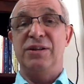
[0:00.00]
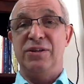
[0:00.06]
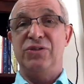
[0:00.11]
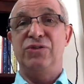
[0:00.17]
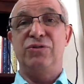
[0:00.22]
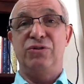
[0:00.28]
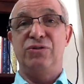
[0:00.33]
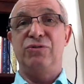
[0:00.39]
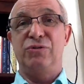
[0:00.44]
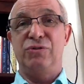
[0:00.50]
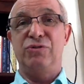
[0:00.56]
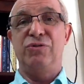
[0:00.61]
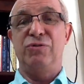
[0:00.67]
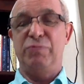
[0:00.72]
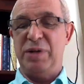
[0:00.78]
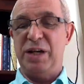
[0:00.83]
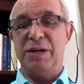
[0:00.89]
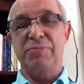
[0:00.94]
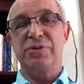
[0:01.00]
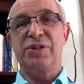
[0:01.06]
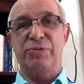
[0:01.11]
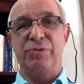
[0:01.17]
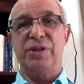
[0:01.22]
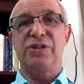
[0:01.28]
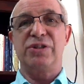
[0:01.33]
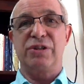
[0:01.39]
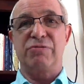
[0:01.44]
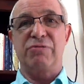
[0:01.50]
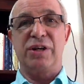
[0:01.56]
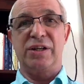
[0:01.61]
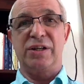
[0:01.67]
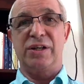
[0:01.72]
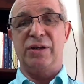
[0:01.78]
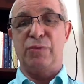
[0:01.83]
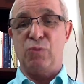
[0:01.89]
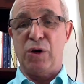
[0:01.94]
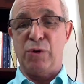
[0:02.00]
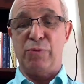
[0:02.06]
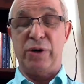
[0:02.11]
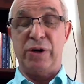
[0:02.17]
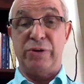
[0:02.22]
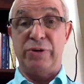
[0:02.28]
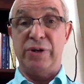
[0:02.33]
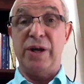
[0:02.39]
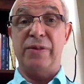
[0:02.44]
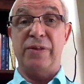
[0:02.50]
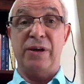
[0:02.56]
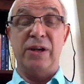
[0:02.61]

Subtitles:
You'll be able to integrate it in one way or another.